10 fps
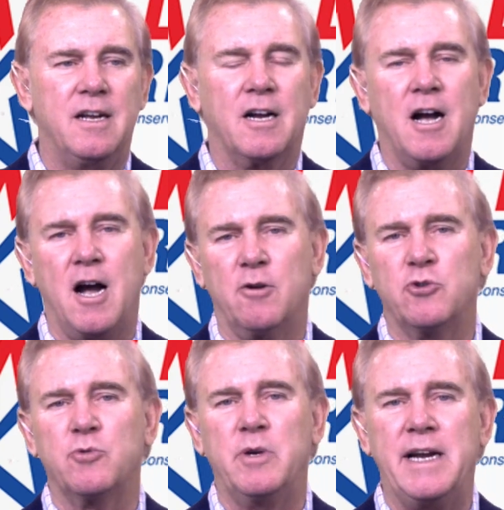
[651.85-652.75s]

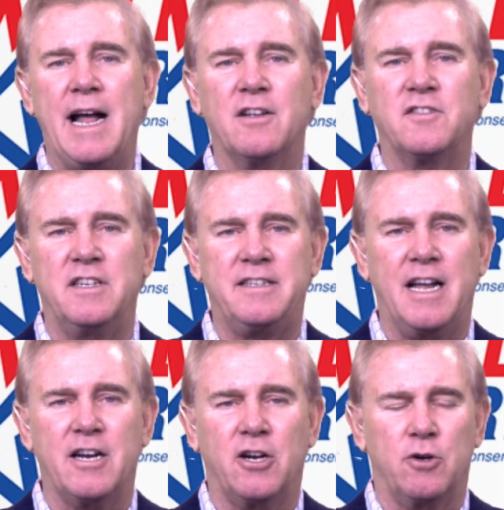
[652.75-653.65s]
Congress would announce it
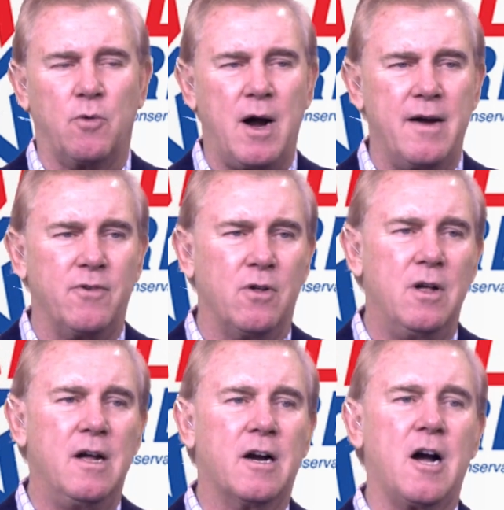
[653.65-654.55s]
dead on arrival.
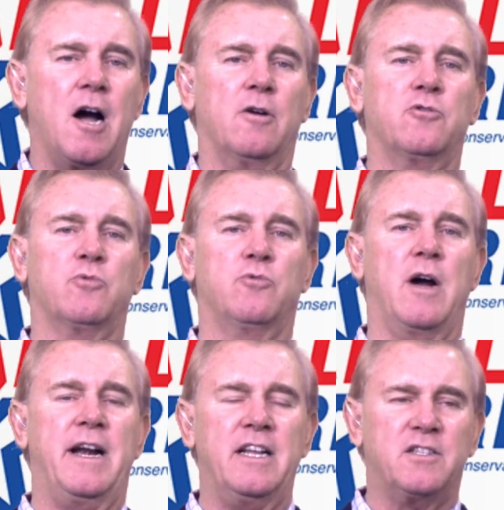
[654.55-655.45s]
Congress would
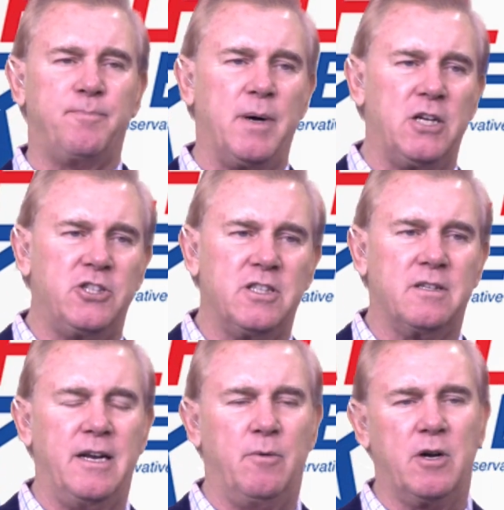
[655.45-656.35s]
write its budget.
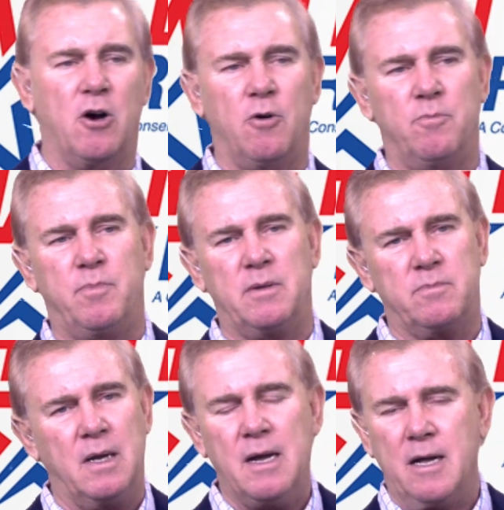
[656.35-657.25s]
It would go,
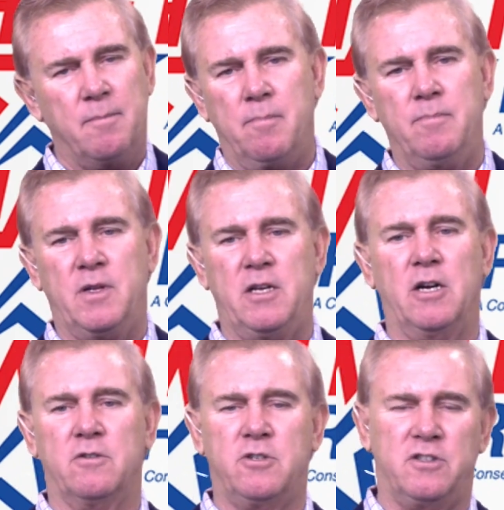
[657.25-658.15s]

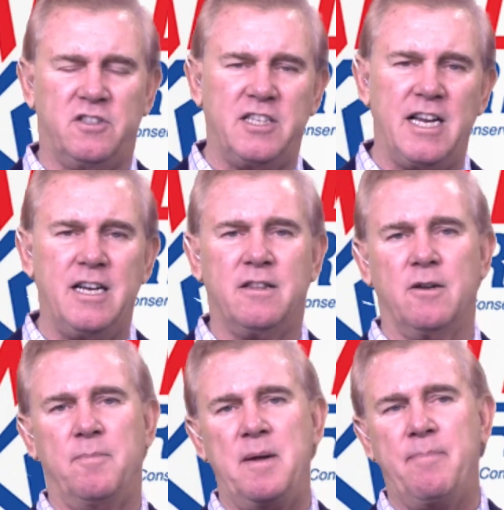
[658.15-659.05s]
to the Senate.
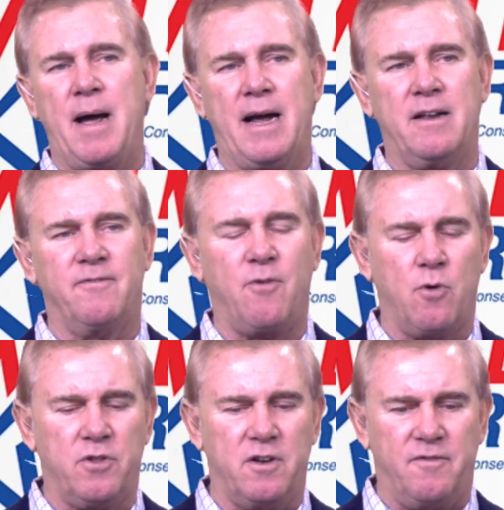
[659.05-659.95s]
There'd be back and
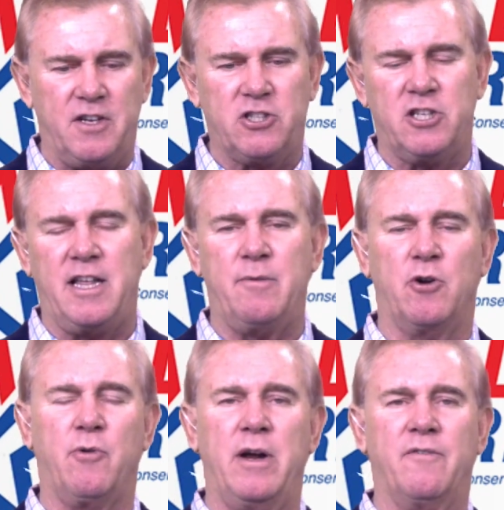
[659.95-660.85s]
forth, and eventually they would
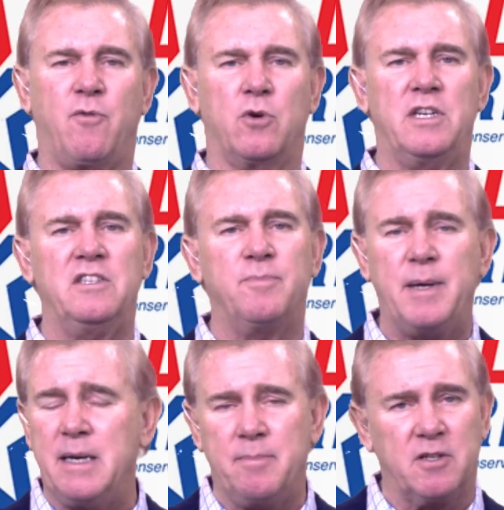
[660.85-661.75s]
agree on 14
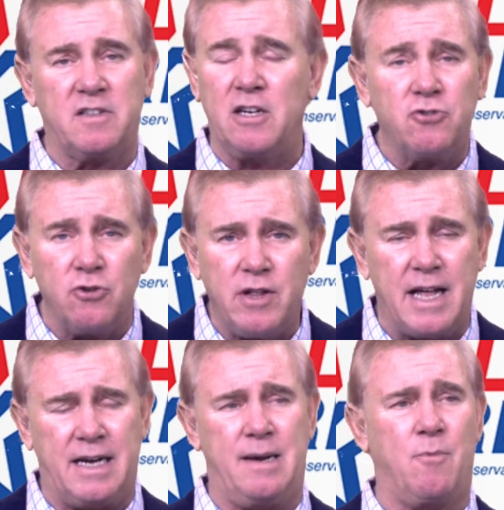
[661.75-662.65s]
spending bills. They do
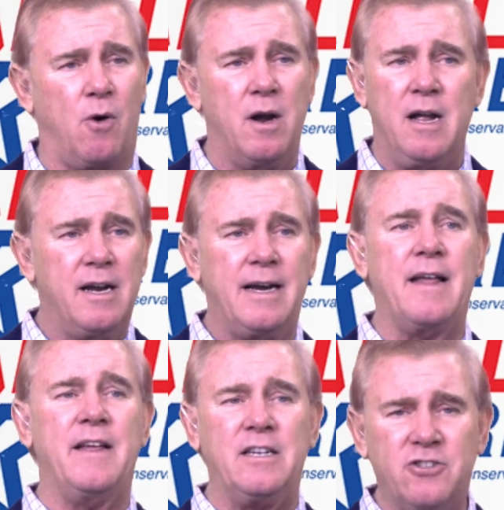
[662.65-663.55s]
that anymore. Now
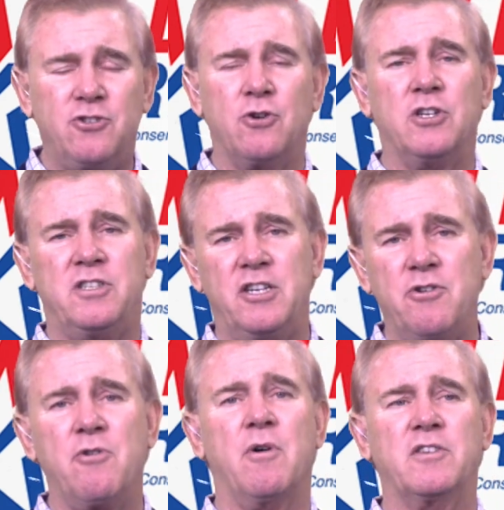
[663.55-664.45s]
they just do
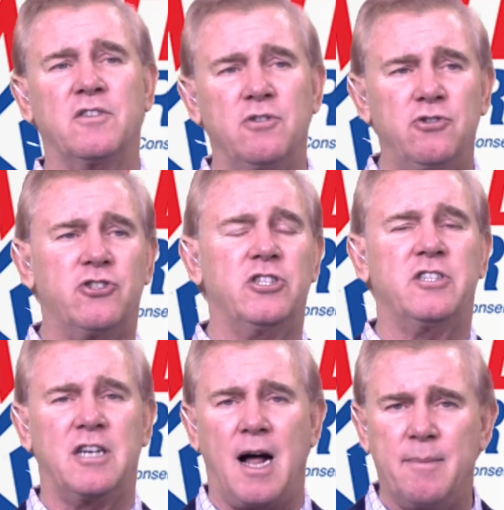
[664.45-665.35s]
continuing resolutions
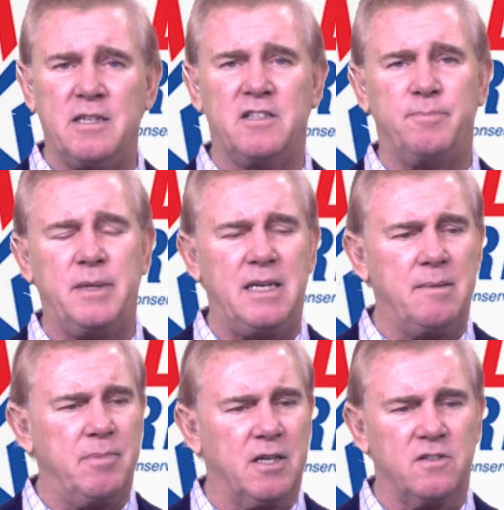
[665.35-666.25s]
and ominous
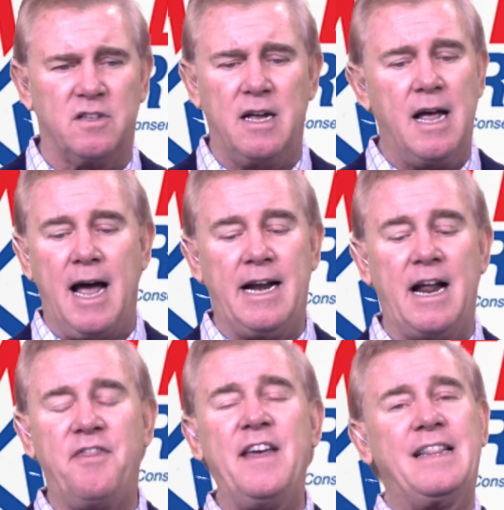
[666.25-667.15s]
spending bills, and
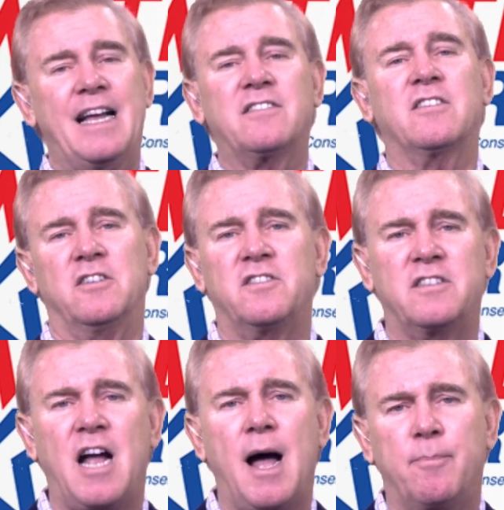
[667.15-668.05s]
I think that's going to
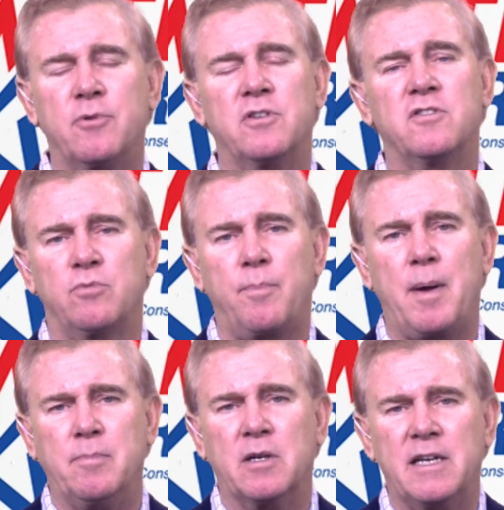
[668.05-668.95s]
stop with this
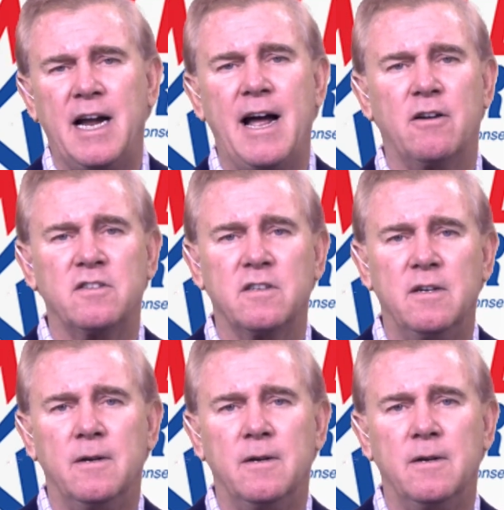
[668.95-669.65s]
Republican House.